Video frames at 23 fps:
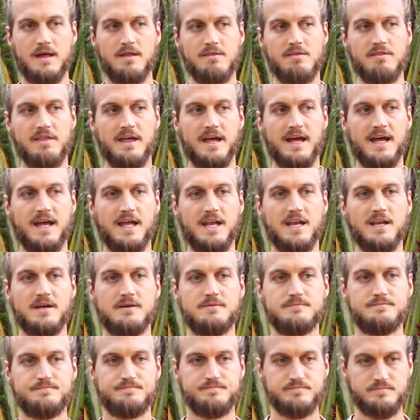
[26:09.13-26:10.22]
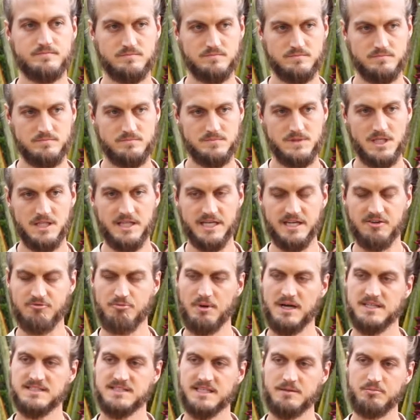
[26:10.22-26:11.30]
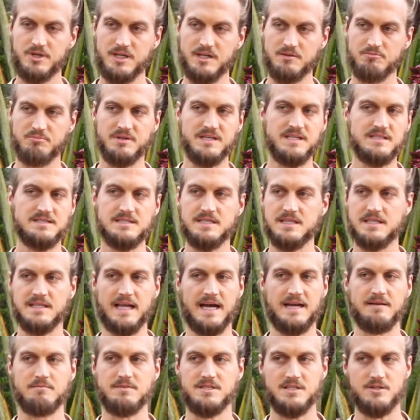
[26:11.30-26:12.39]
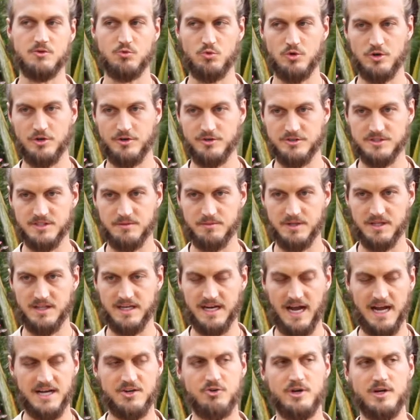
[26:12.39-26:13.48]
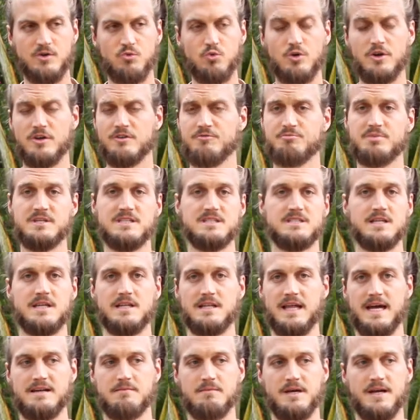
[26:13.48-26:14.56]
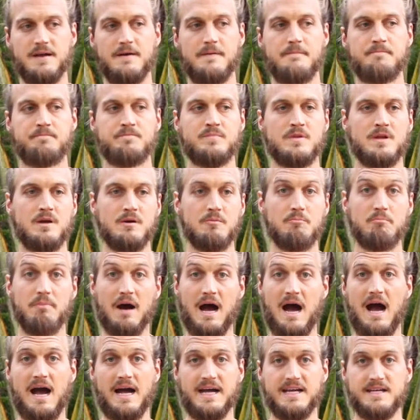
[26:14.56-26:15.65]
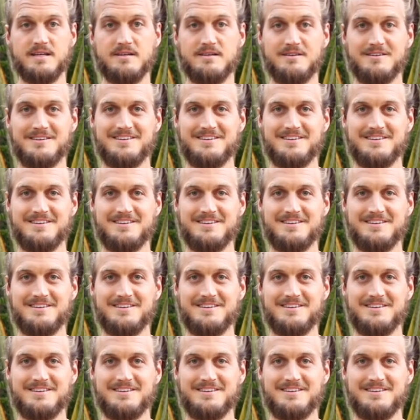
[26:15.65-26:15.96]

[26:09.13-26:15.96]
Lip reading: then like if mine's like bringing peace and enlightenment to the world or something, like I create a world of peace and enlightenment by